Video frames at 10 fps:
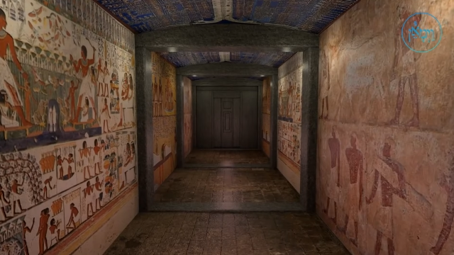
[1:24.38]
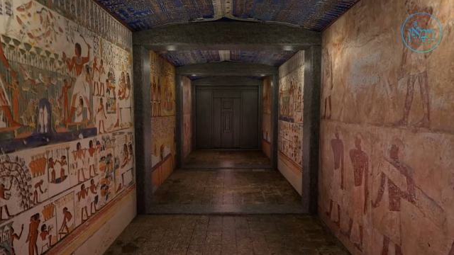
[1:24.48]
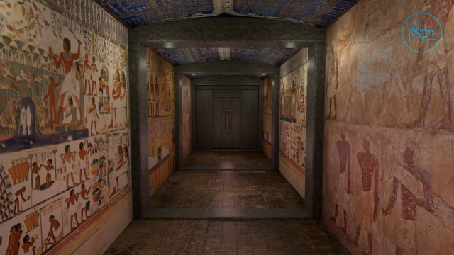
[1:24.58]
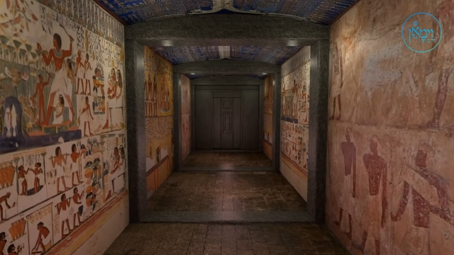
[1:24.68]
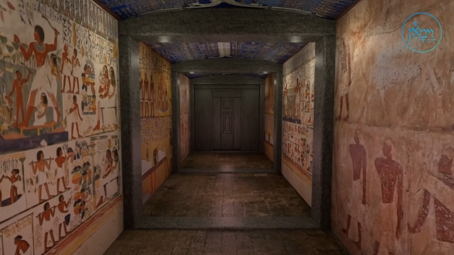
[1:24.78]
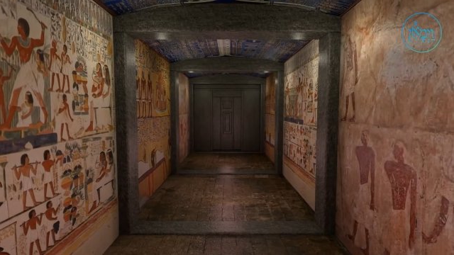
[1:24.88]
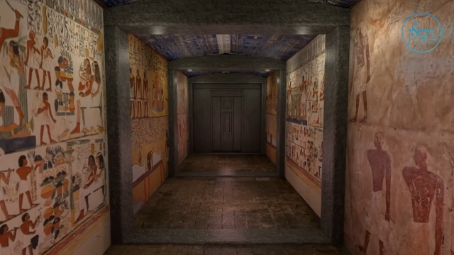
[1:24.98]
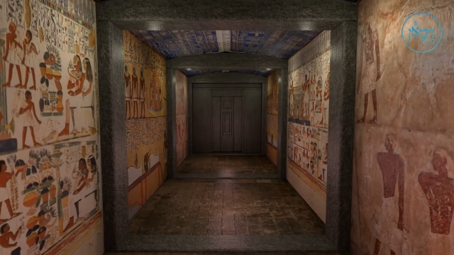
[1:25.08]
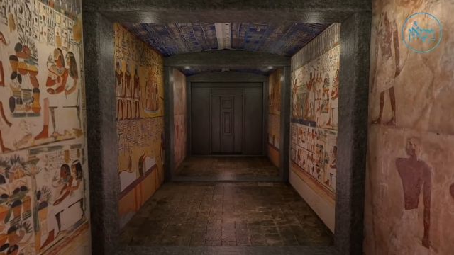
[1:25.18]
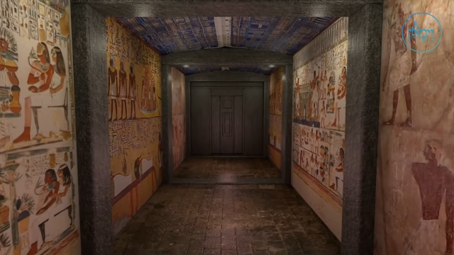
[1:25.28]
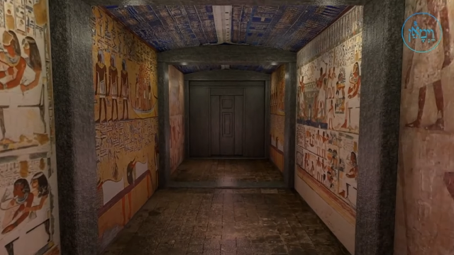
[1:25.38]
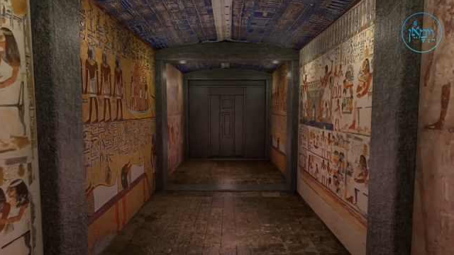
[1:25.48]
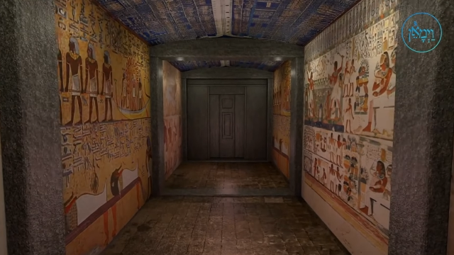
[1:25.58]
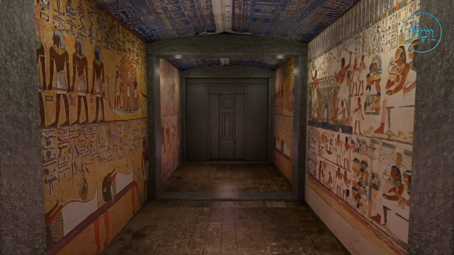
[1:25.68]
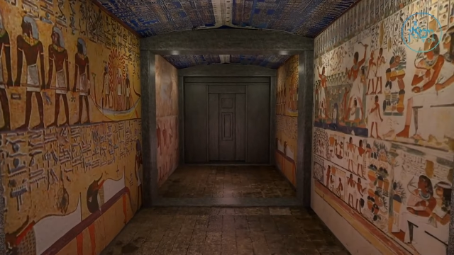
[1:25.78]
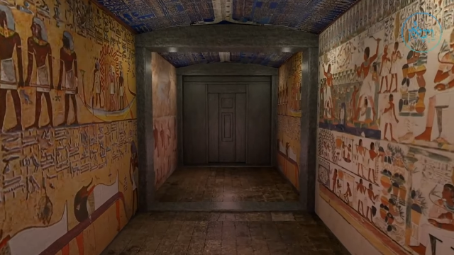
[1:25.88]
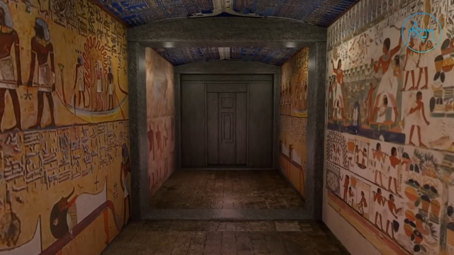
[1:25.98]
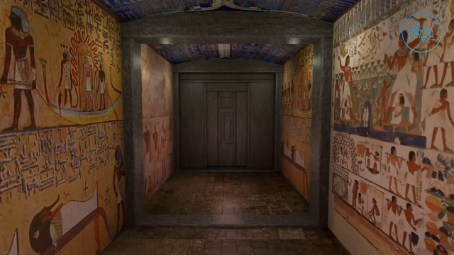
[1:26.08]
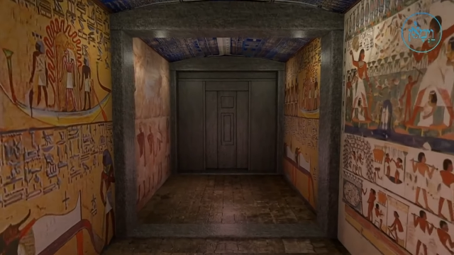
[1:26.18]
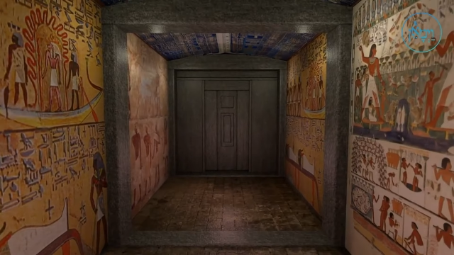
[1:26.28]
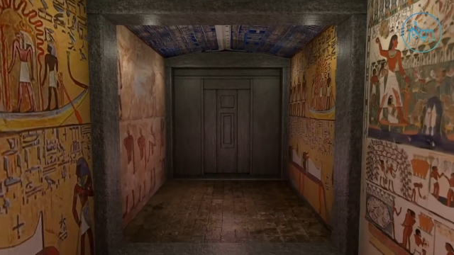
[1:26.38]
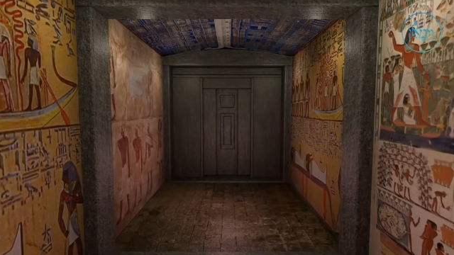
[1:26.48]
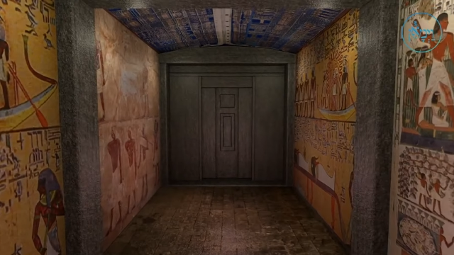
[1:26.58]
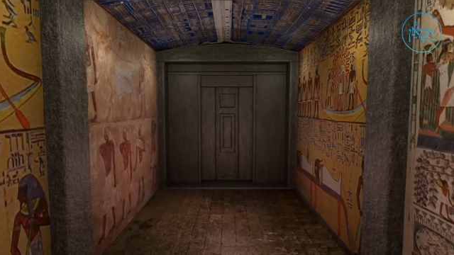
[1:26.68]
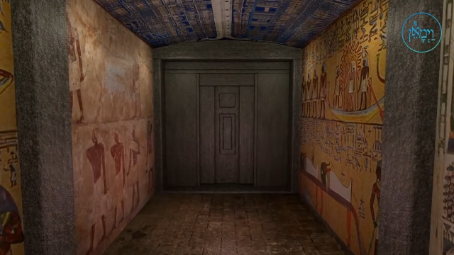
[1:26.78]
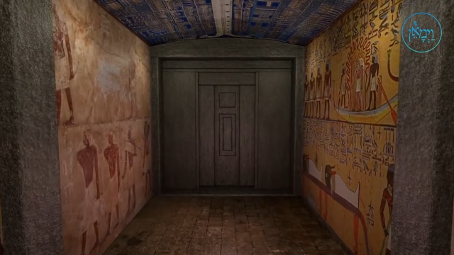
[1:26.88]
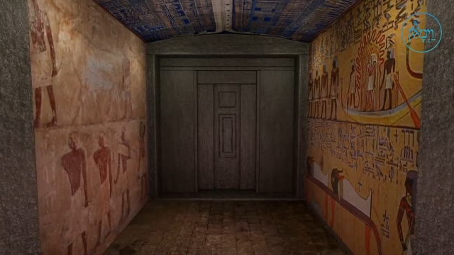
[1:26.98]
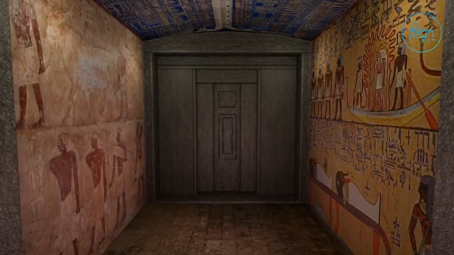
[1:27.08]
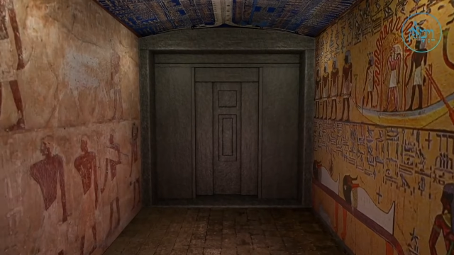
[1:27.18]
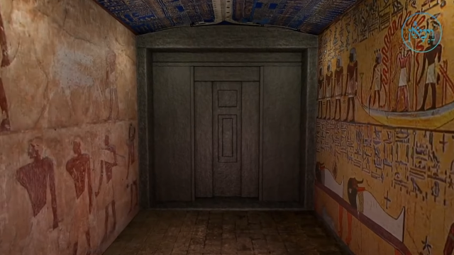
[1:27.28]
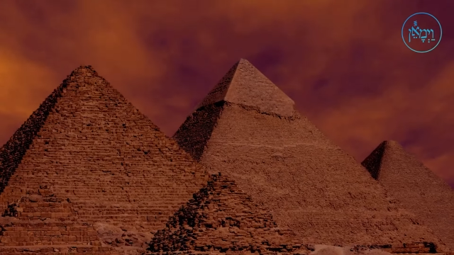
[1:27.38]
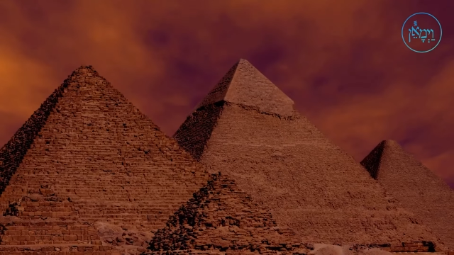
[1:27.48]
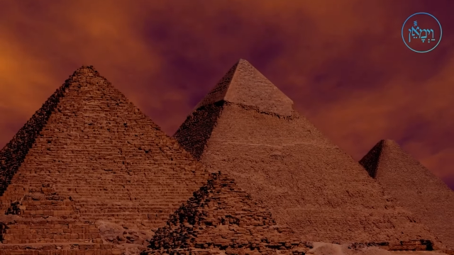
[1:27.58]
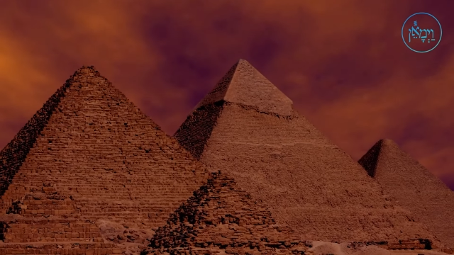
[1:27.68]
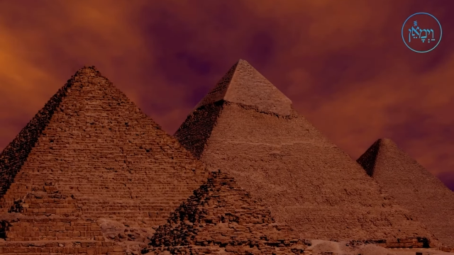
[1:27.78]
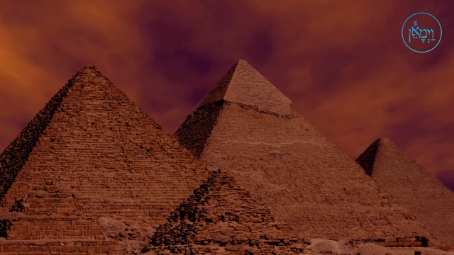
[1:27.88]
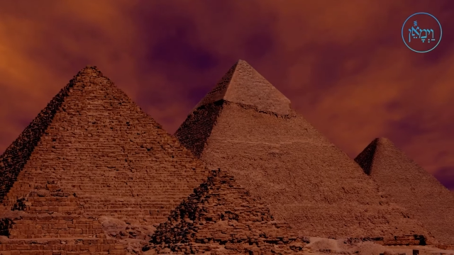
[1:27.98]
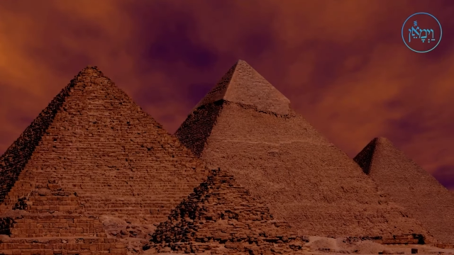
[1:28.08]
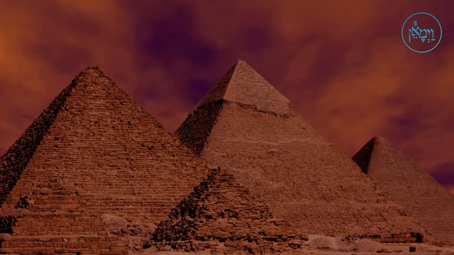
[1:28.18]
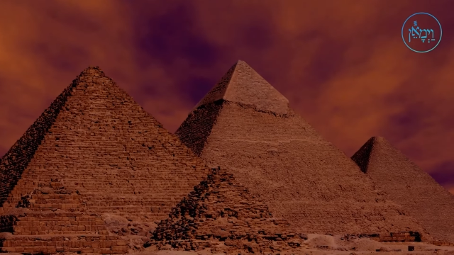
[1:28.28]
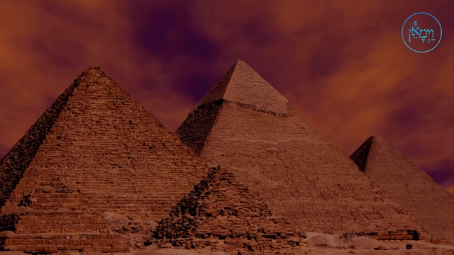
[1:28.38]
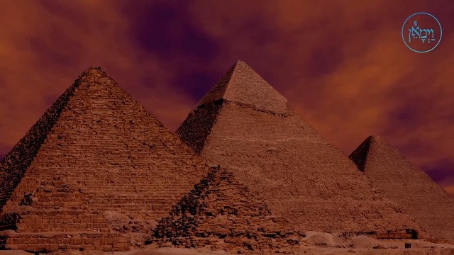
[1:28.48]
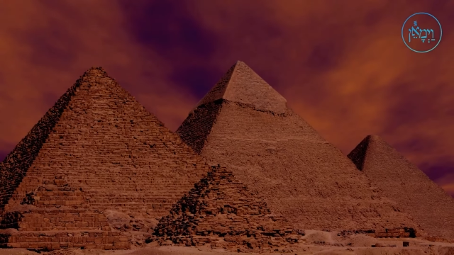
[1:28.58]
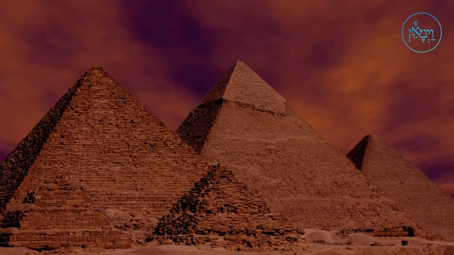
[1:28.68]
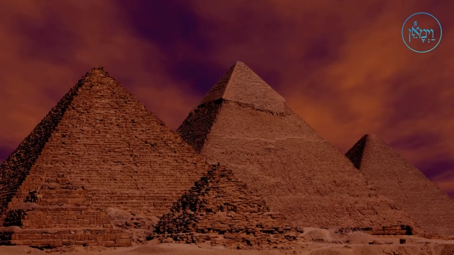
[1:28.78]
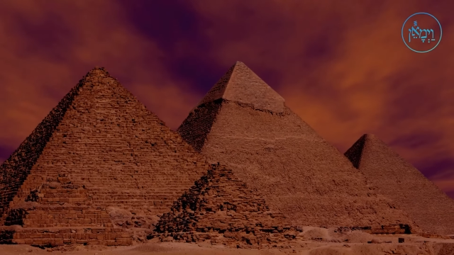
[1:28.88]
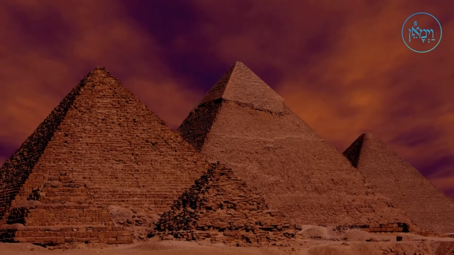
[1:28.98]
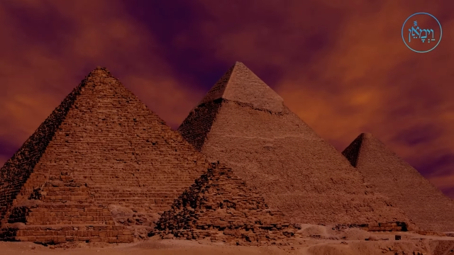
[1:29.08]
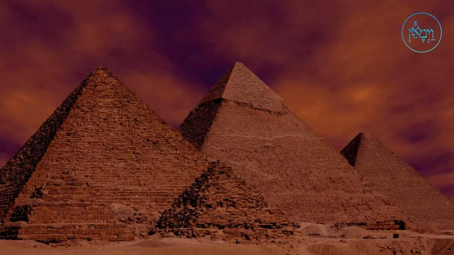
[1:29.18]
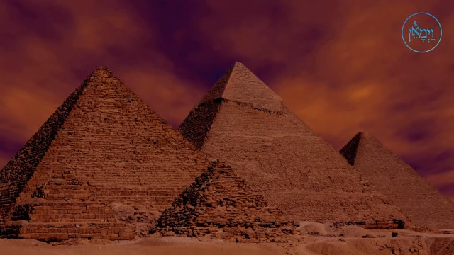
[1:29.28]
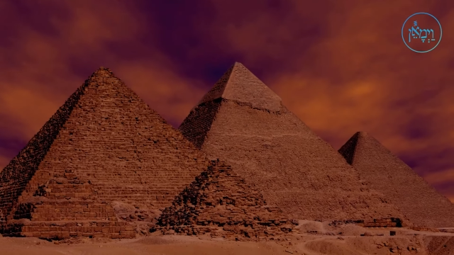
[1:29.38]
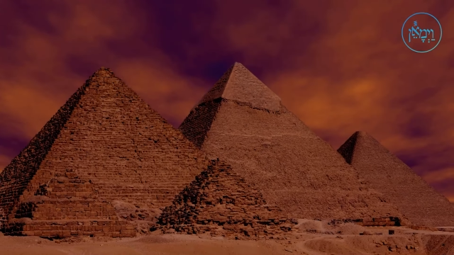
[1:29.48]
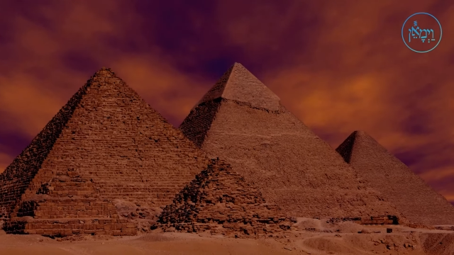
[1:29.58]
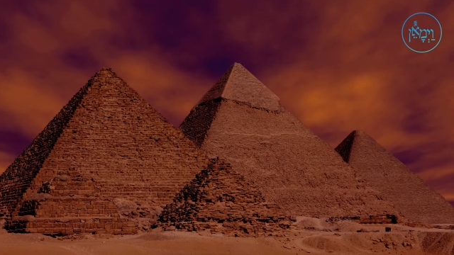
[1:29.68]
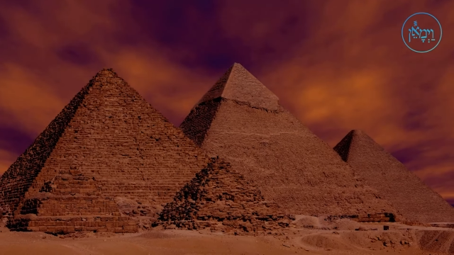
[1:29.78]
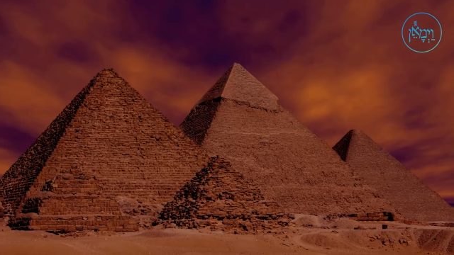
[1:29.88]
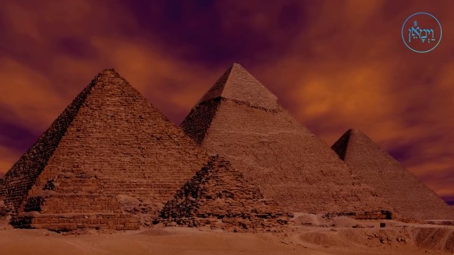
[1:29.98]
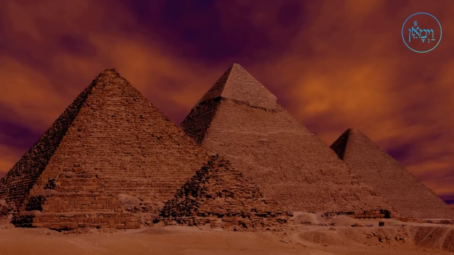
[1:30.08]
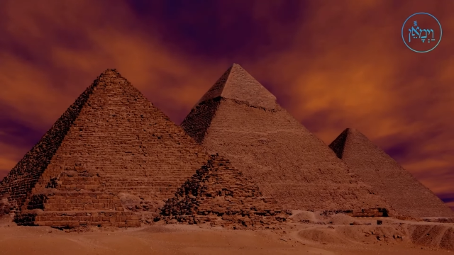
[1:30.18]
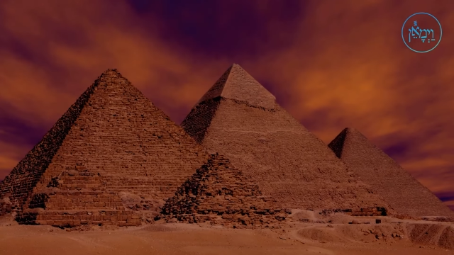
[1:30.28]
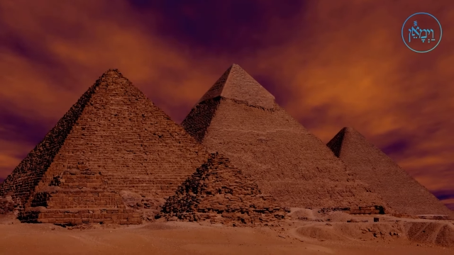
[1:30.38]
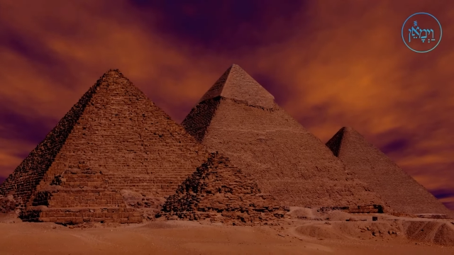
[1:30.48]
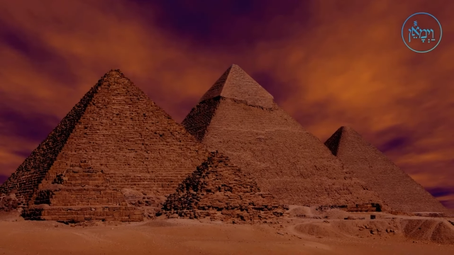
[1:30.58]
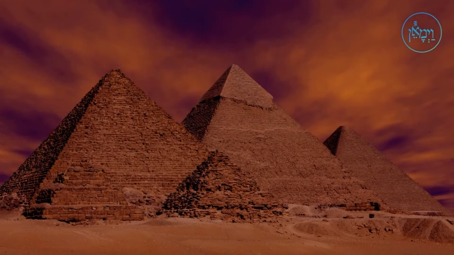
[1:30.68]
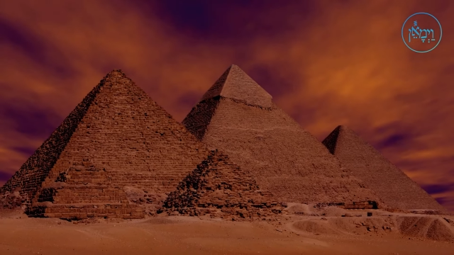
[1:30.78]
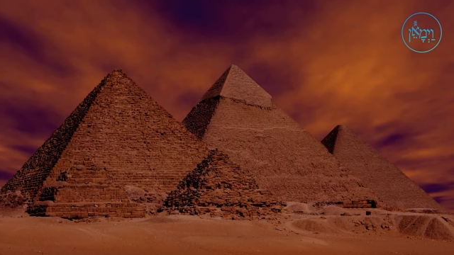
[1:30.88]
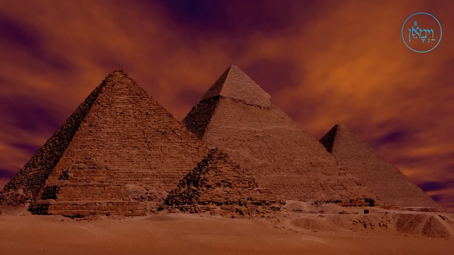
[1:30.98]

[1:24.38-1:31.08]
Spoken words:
No face is visible, so there are no lips to read.